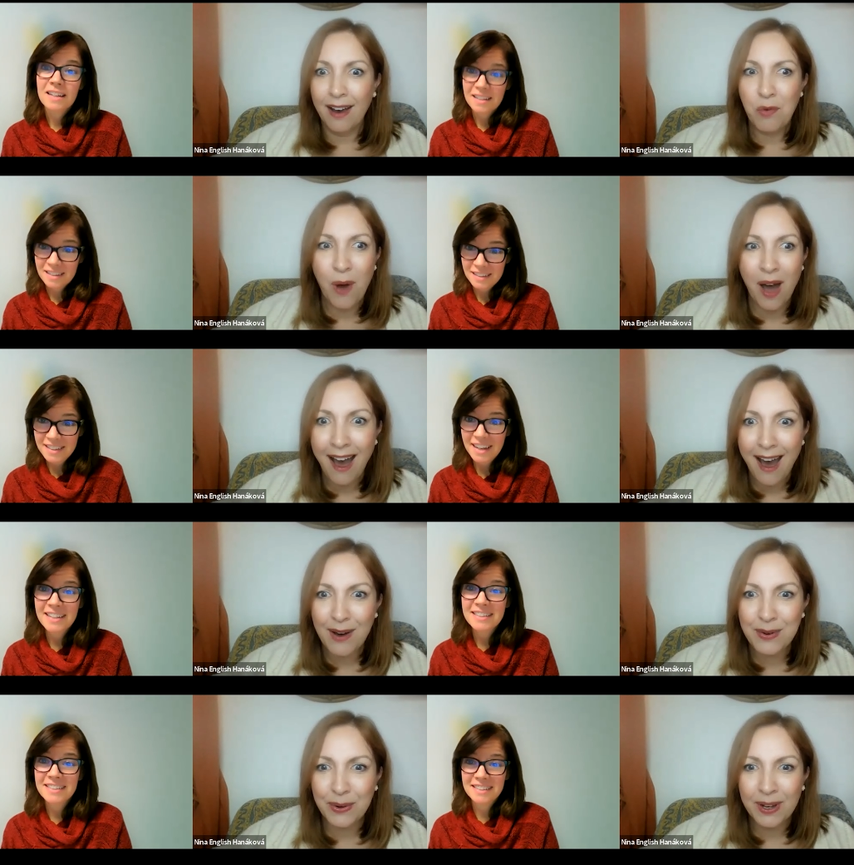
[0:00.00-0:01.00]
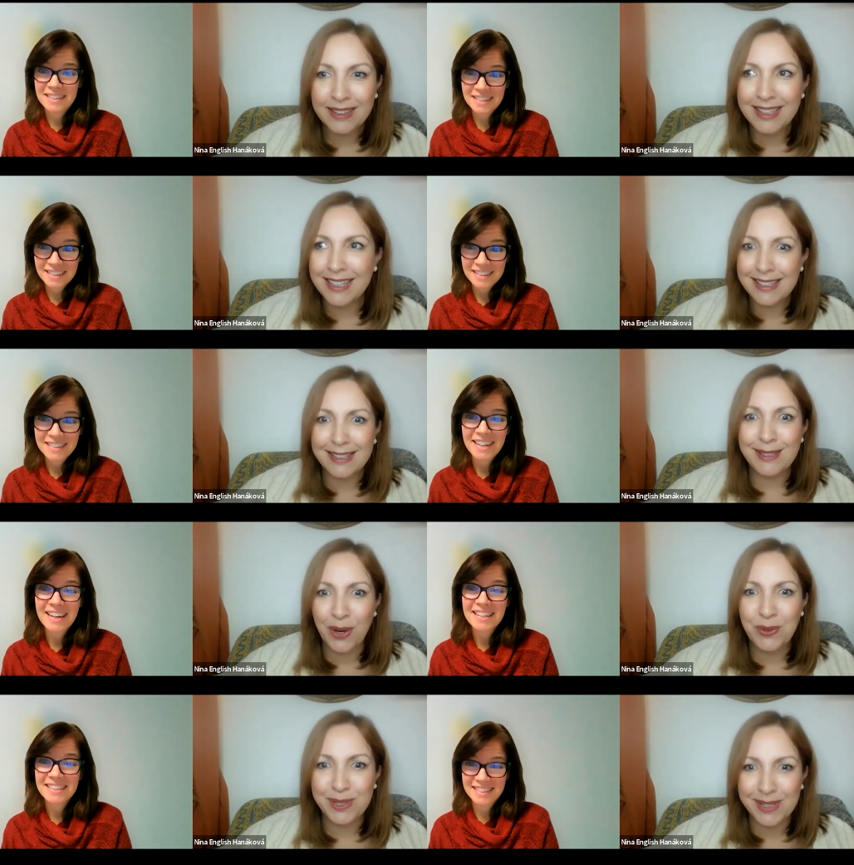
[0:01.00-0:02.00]
Speaker 1: wow, this is
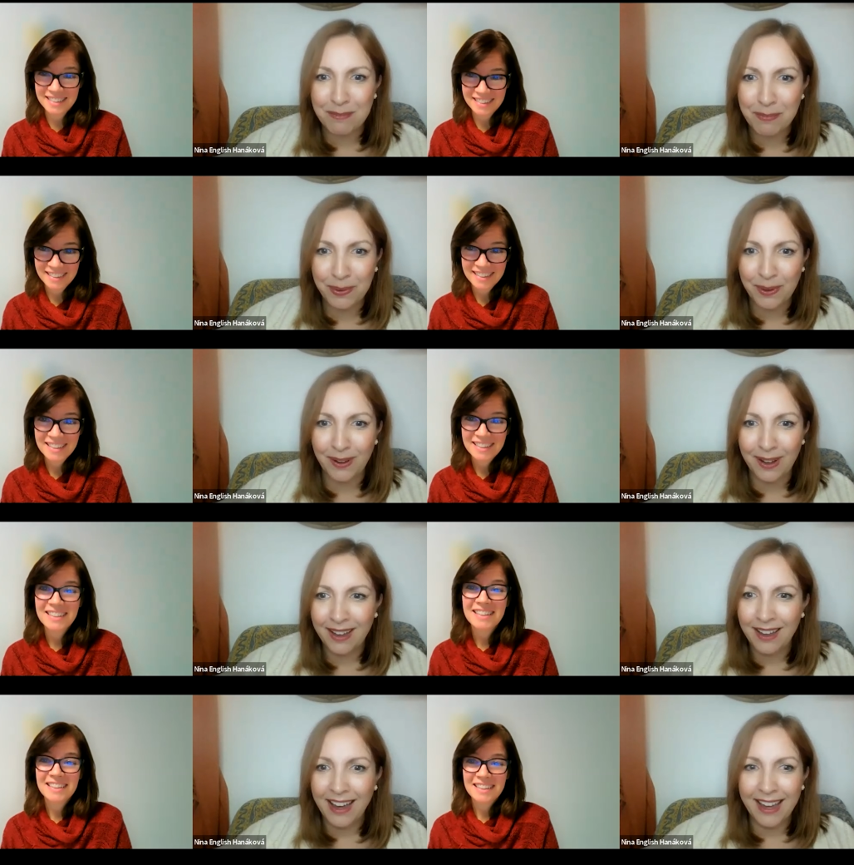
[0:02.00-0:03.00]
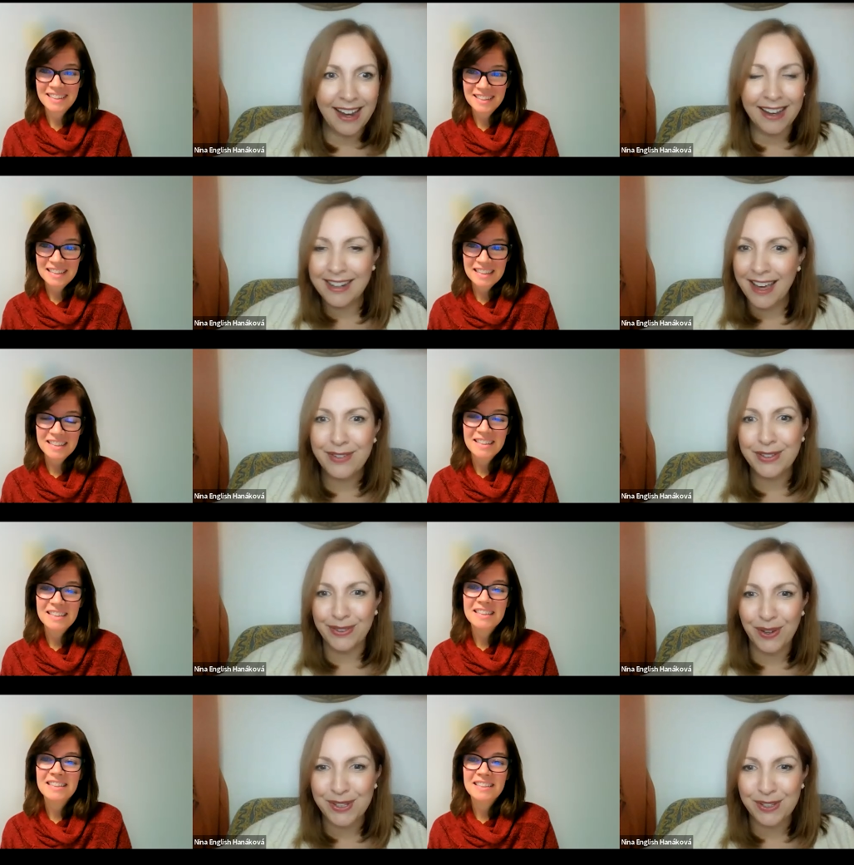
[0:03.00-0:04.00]
so simple. And I never
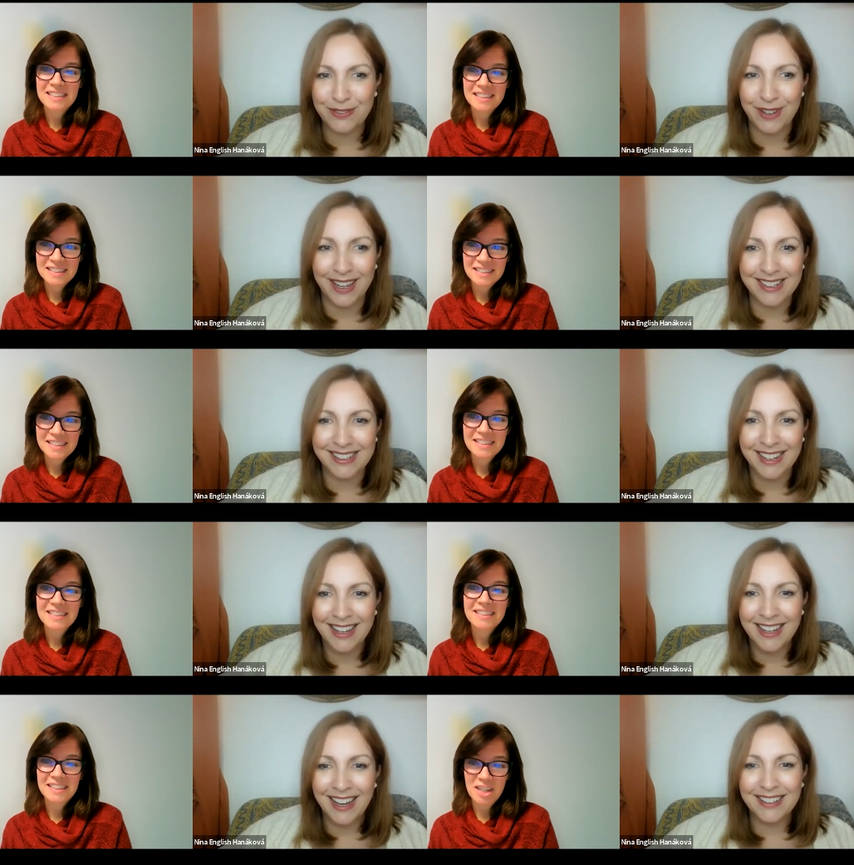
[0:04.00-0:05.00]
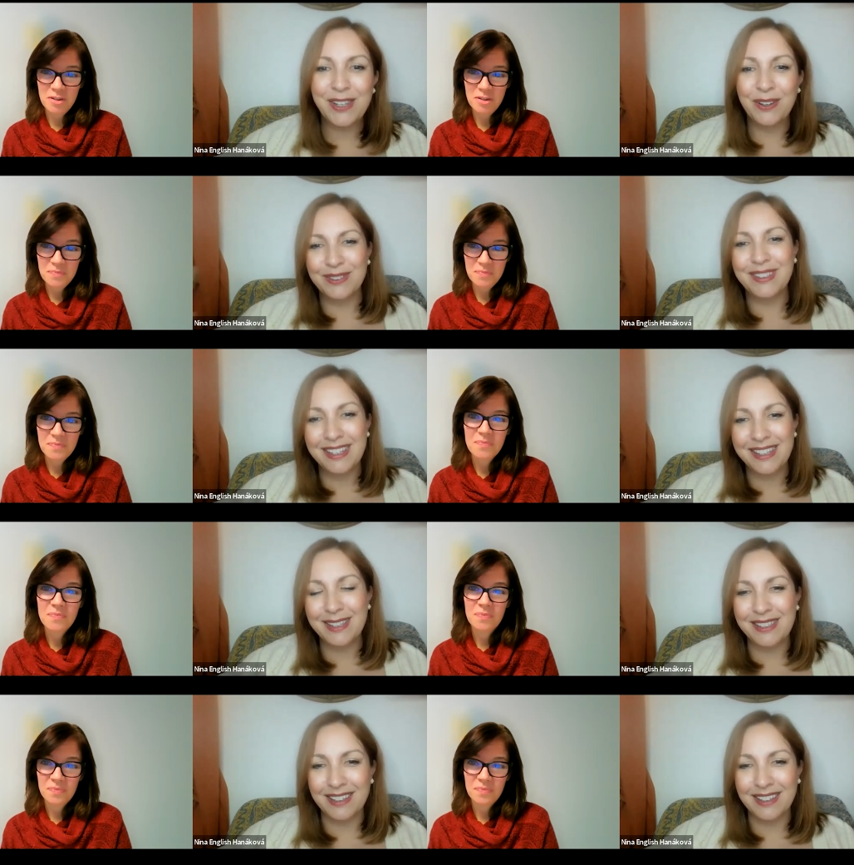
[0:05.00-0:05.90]
thought of it. Yeah. So this is